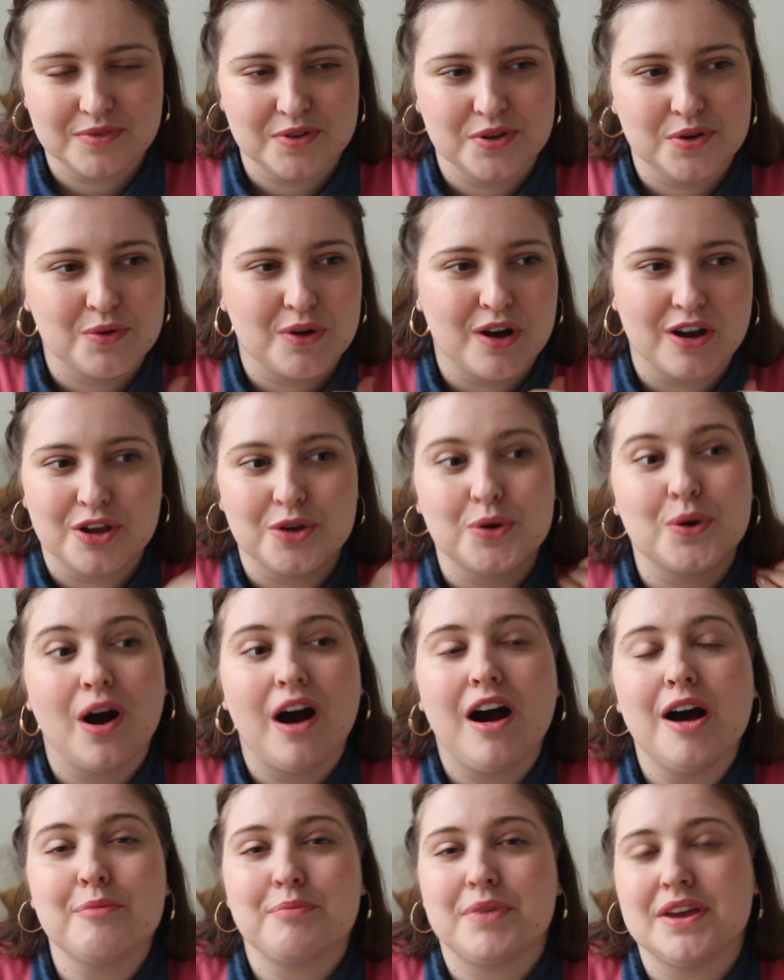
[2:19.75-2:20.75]
You
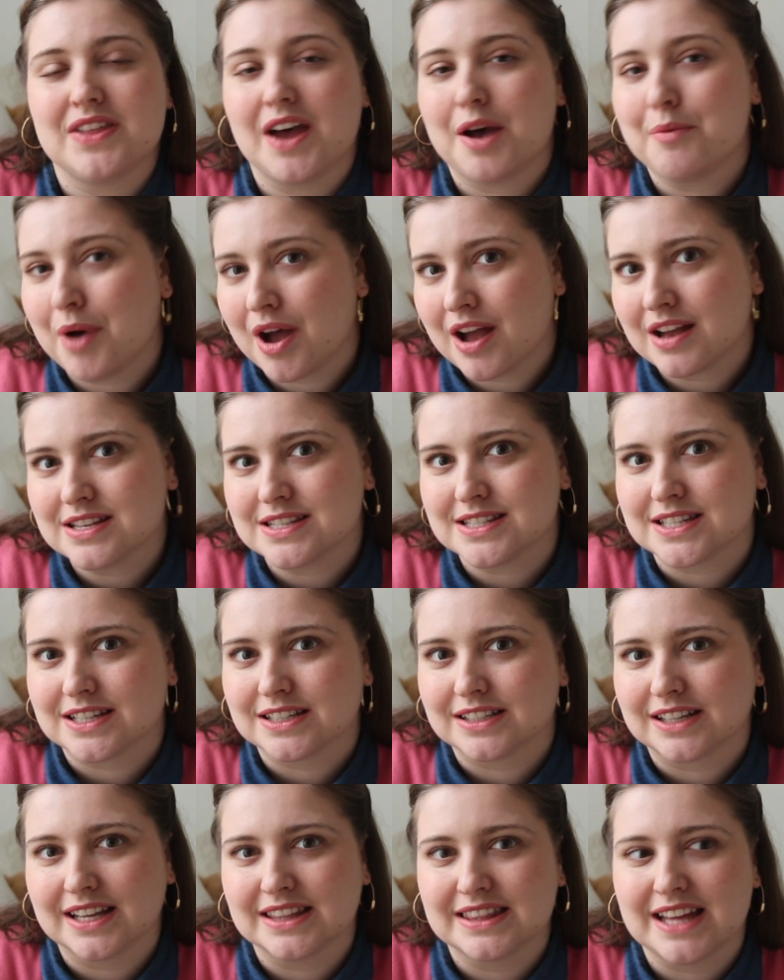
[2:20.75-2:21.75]
can't be that
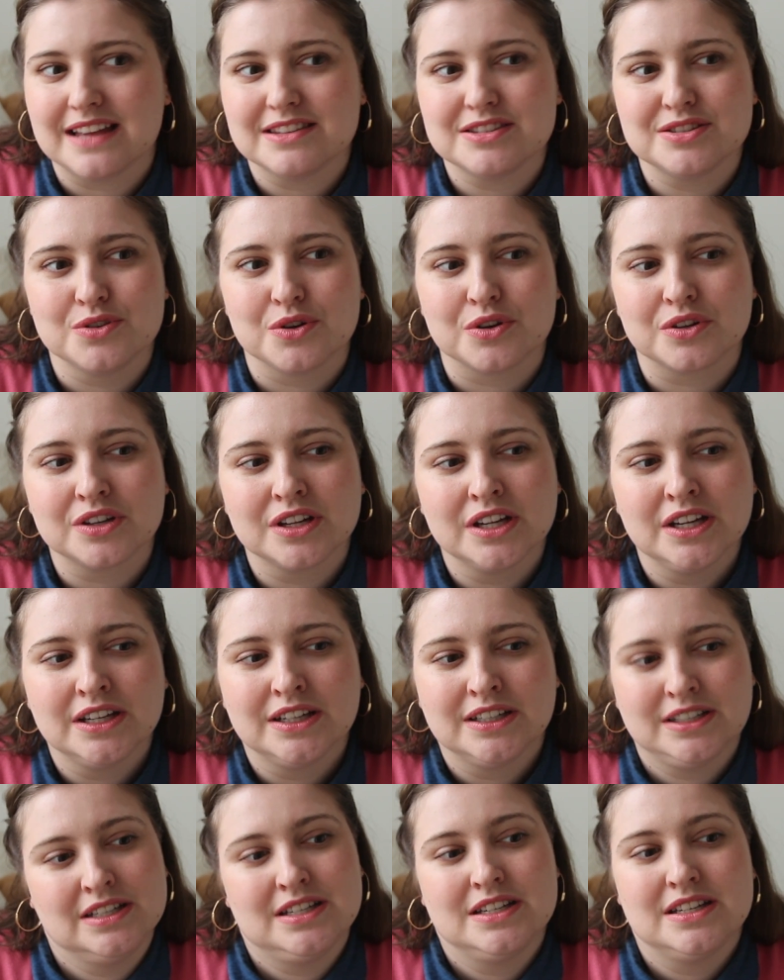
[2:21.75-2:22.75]
person. Like, that's not
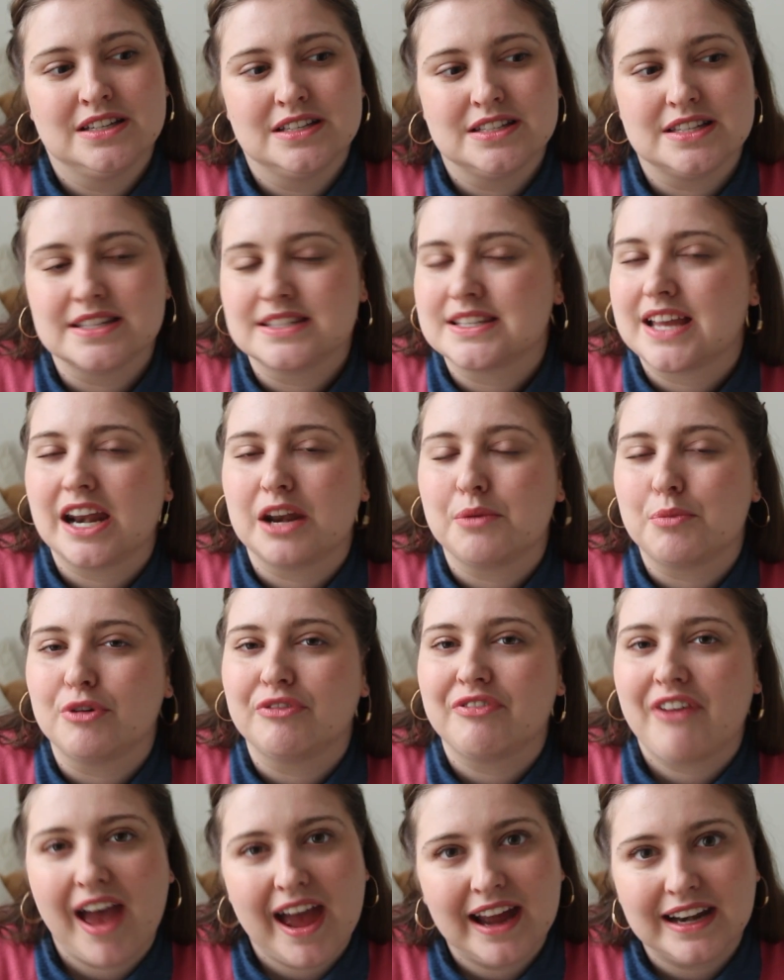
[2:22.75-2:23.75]
sustainable
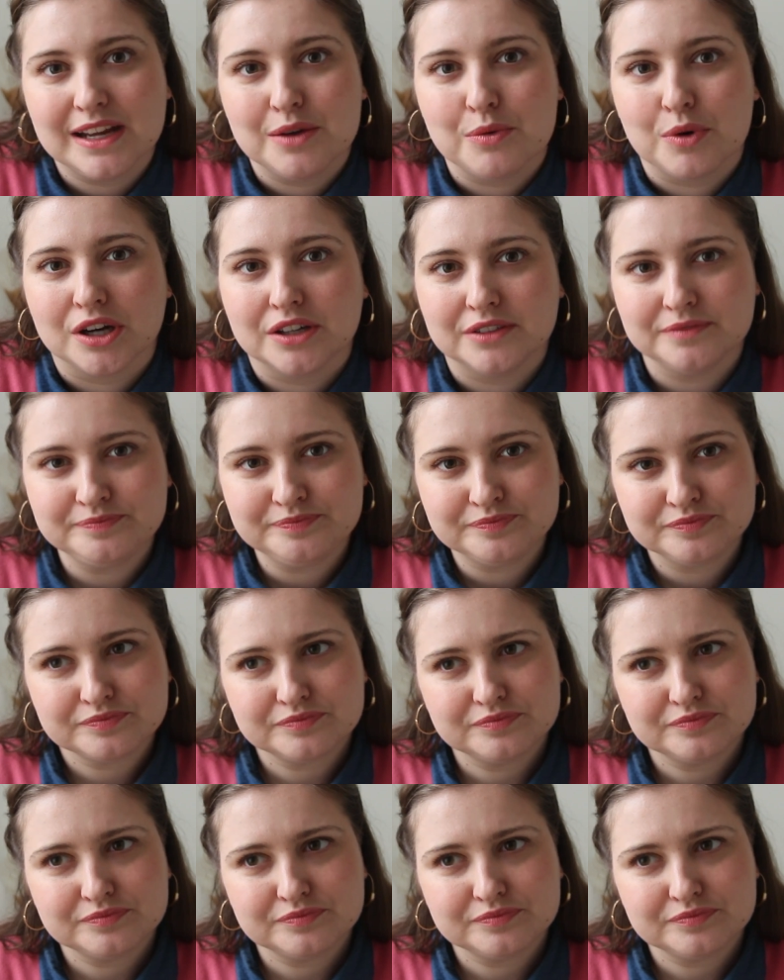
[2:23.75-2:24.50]
for anyone.